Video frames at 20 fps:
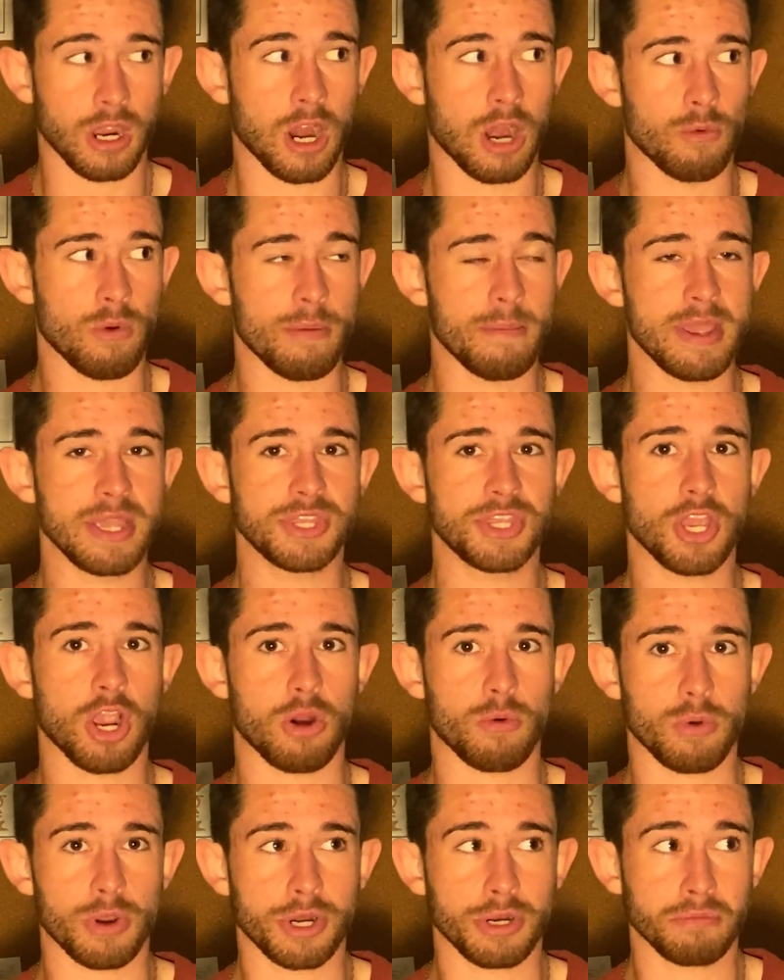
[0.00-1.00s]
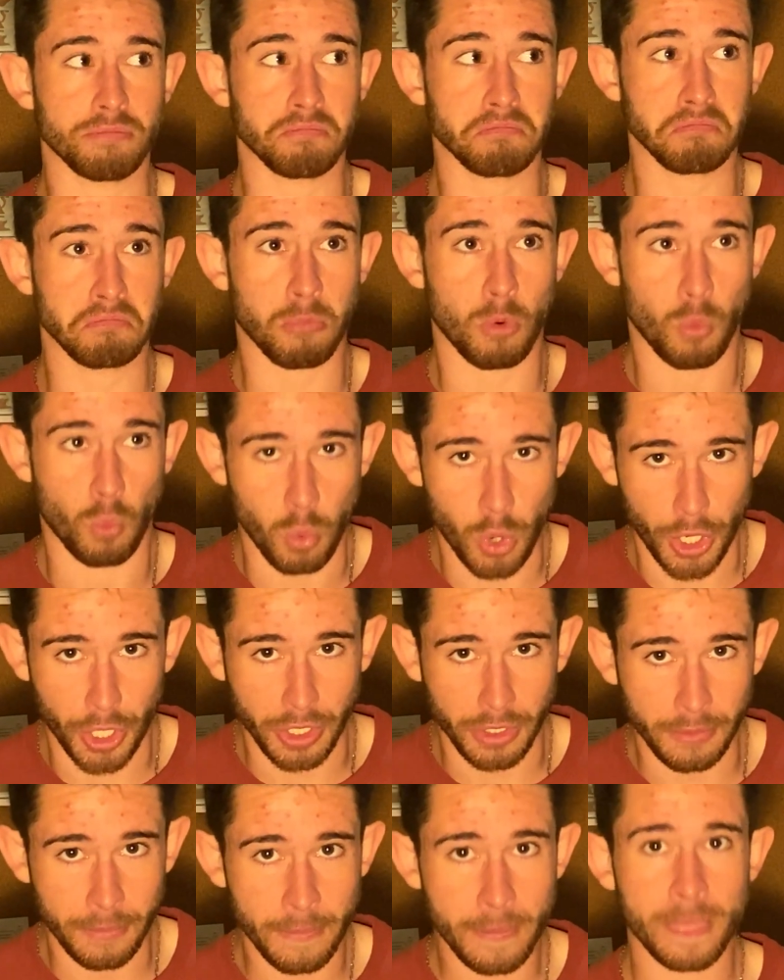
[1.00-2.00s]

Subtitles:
are what make the artwork work.